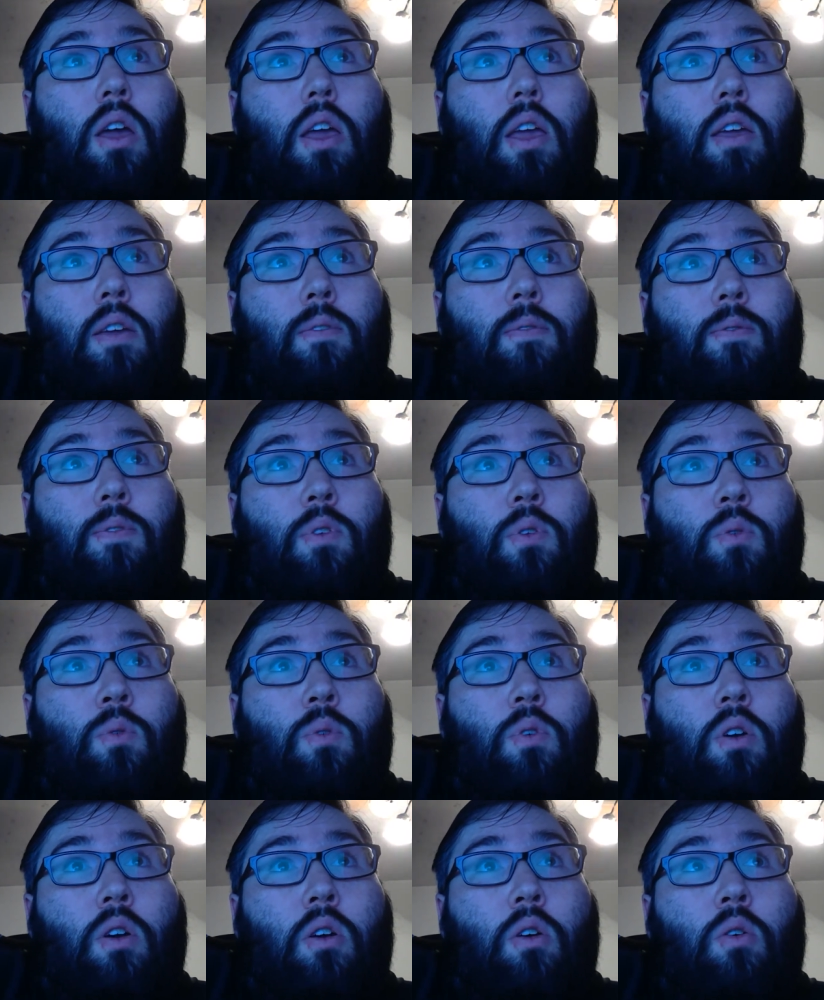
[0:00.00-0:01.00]
If you
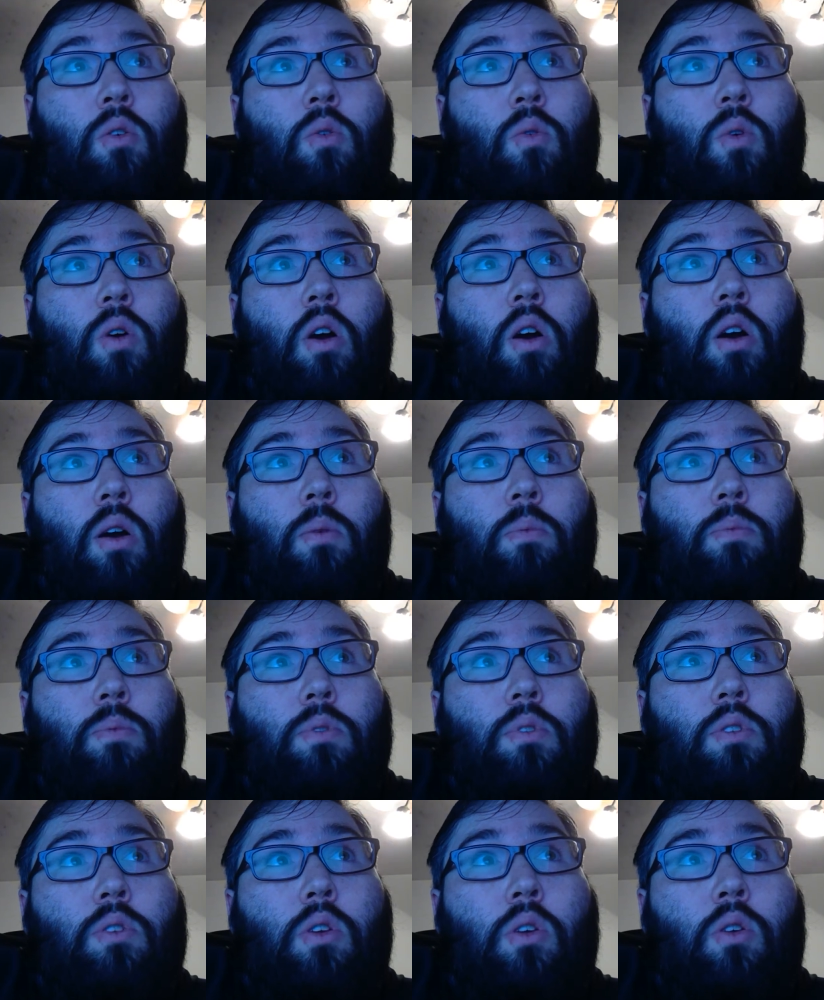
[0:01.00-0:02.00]
go
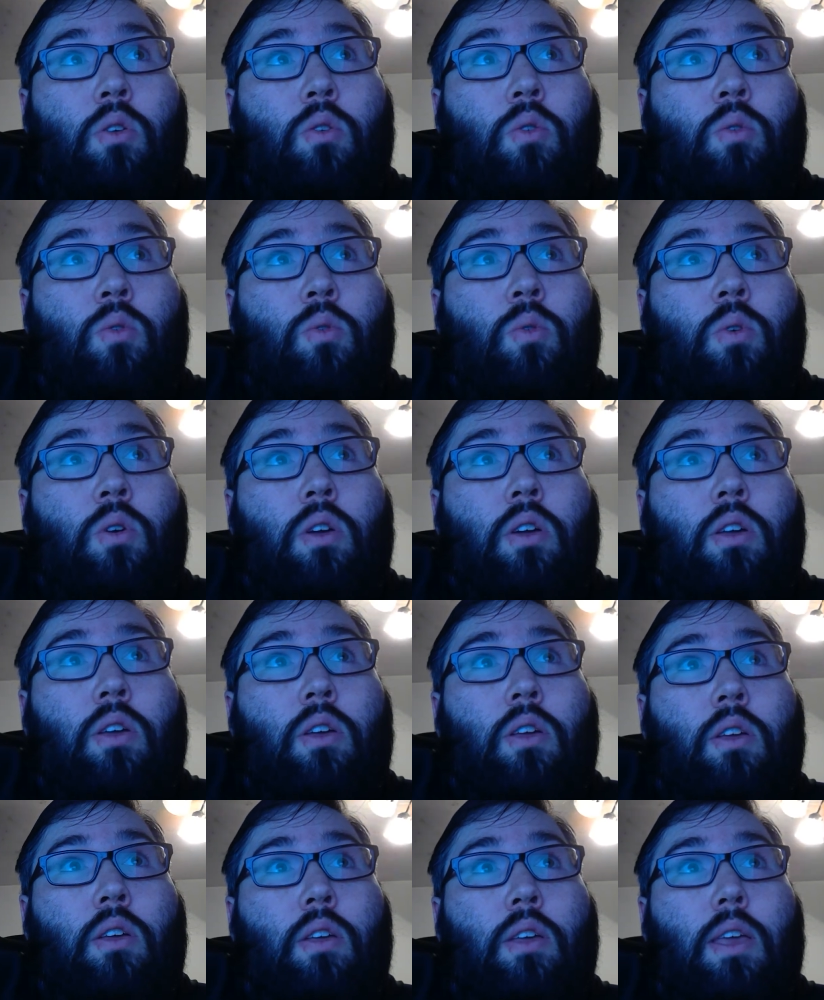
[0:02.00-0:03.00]
up to
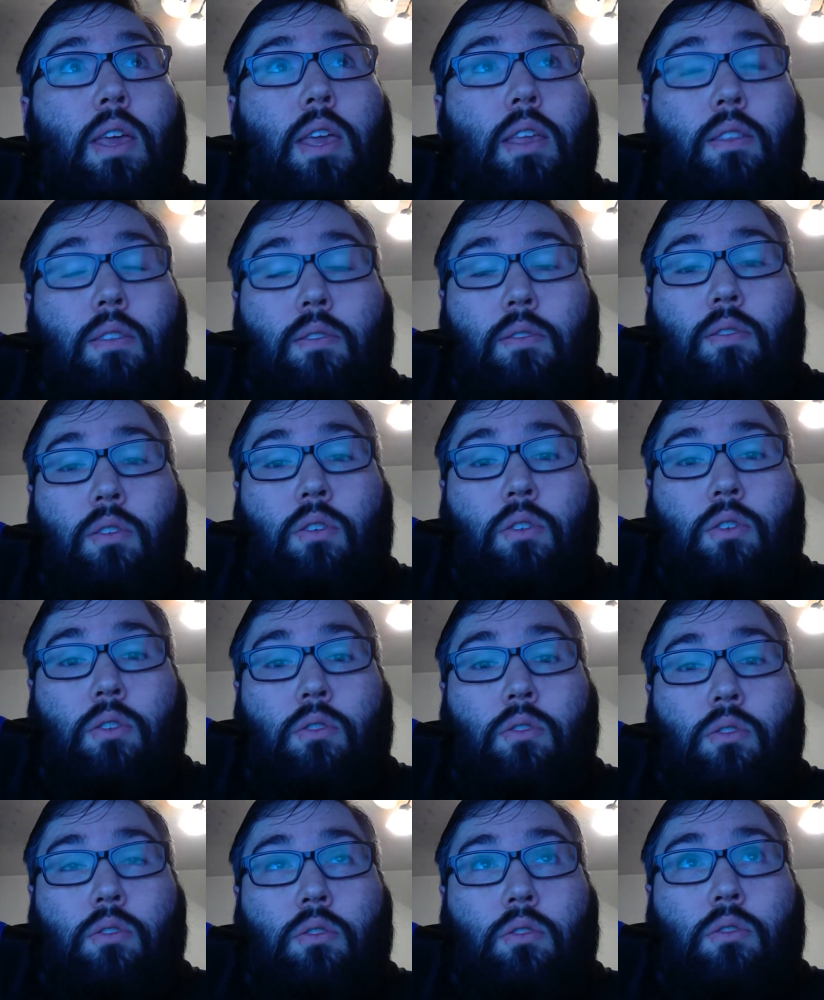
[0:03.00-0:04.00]

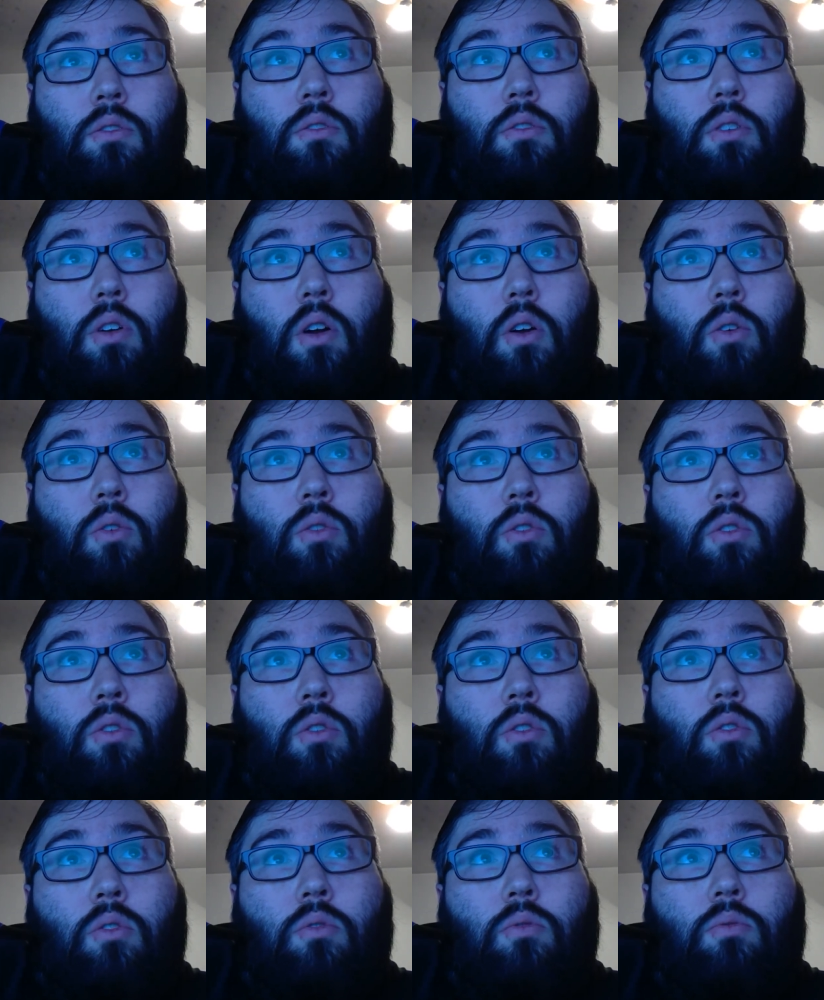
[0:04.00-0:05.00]
Insert on
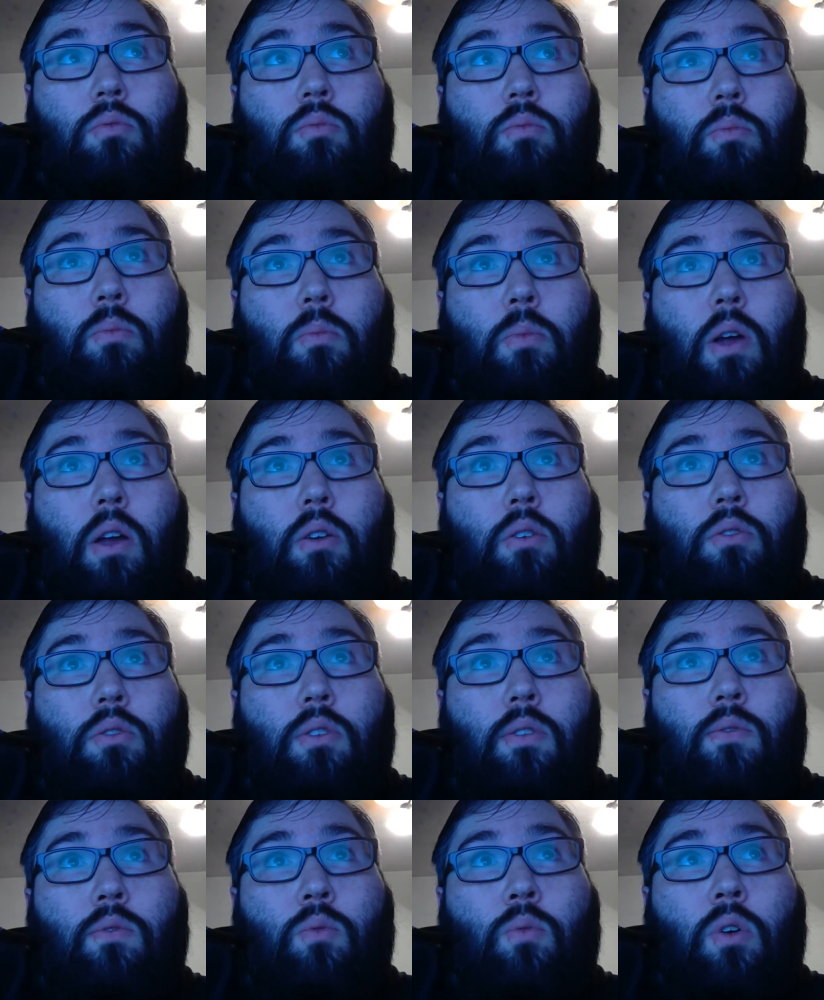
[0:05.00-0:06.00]
your
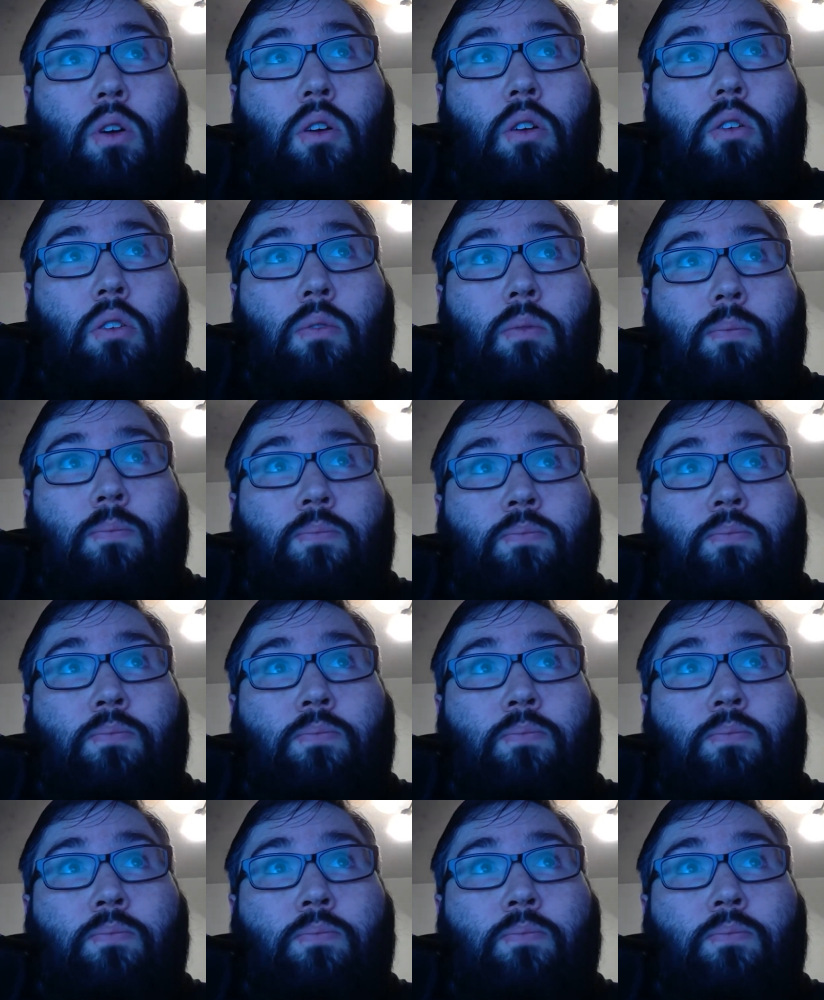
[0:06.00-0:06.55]
Microsoft Word